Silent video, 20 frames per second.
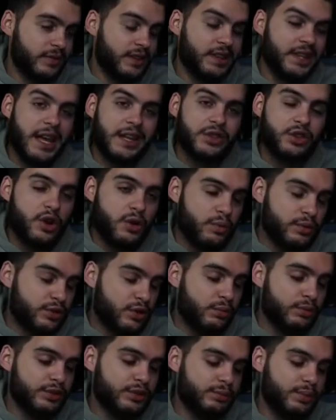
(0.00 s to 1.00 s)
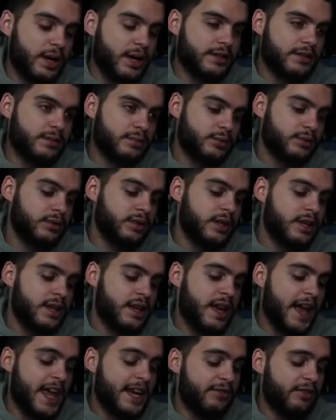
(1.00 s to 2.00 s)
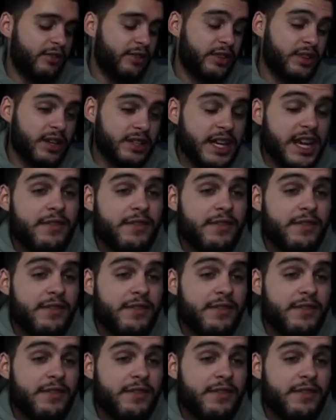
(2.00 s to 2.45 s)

That third one's almost impossible. And even if it does,